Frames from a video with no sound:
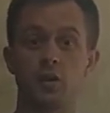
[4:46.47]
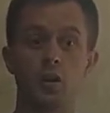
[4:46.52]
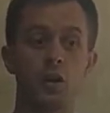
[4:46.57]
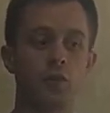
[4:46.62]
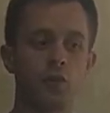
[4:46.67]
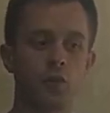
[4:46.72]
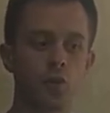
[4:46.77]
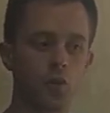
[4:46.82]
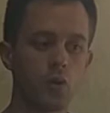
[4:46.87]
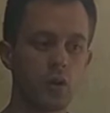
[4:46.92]

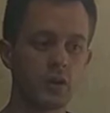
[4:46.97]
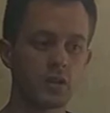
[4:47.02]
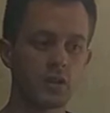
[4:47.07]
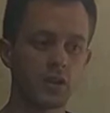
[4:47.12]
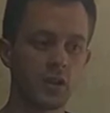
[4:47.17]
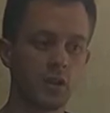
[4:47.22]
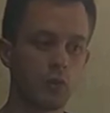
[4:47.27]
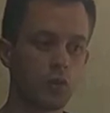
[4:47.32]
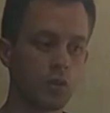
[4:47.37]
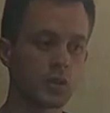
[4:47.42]
Of course
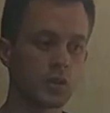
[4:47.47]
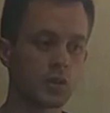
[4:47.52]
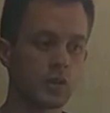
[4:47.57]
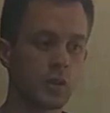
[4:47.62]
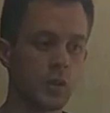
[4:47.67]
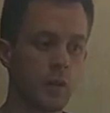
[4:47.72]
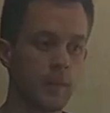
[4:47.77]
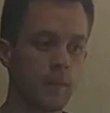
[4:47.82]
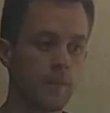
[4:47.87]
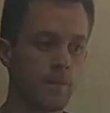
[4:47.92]
he
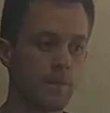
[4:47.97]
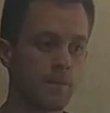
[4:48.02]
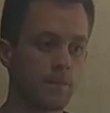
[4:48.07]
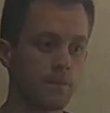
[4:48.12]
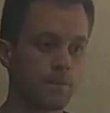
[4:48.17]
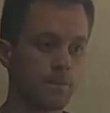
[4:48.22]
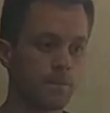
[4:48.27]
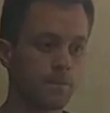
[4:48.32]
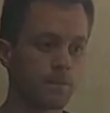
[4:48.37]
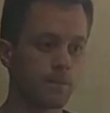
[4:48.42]
was,
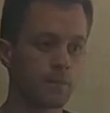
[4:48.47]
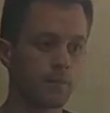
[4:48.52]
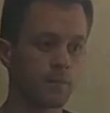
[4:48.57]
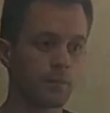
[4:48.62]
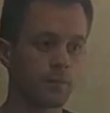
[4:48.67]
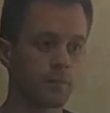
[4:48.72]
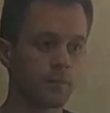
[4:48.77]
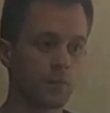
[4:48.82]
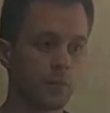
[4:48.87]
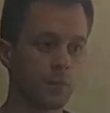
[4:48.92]

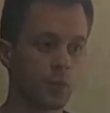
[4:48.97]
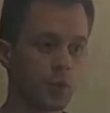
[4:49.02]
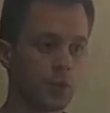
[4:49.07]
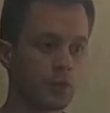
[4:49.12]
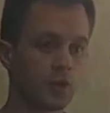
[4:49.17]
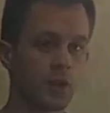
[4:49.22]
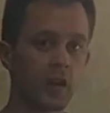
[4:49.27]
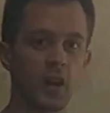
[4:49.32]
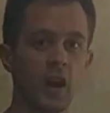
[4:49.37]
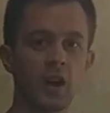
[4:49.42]

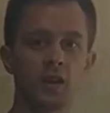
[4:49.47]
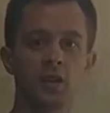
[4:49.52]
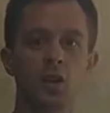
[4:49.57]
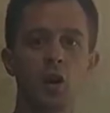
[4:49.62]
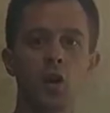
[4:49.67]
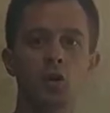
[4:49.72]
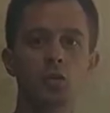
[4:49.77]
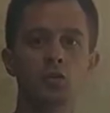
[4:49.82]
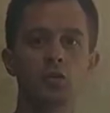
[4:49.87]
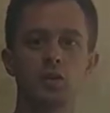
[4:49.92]
he had
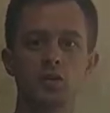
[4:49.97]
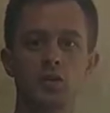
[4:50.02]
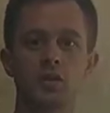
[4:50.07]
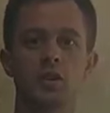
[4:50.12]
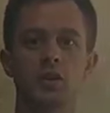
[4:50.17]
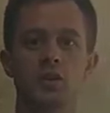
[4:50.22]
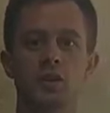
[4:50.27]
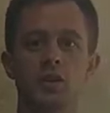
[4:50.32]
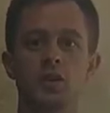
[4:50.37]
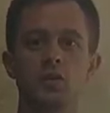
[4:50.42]
all those
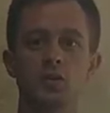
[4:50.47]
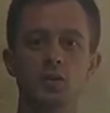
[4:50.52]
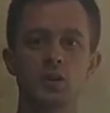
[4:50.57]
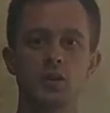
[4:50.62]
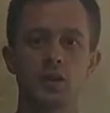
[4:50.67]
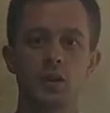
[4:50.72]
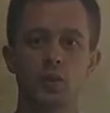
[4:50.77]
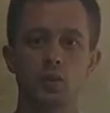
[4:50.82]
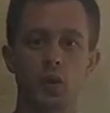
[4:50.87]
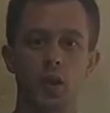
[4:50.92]
excuses
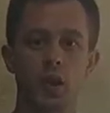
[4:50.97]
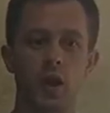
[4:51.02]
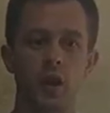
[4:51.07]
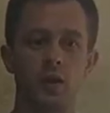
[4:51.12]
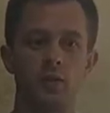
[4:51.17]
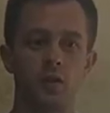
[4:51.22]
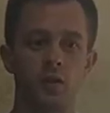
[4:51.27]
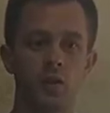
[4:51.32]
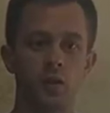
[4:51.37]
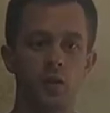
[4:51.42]
that we have.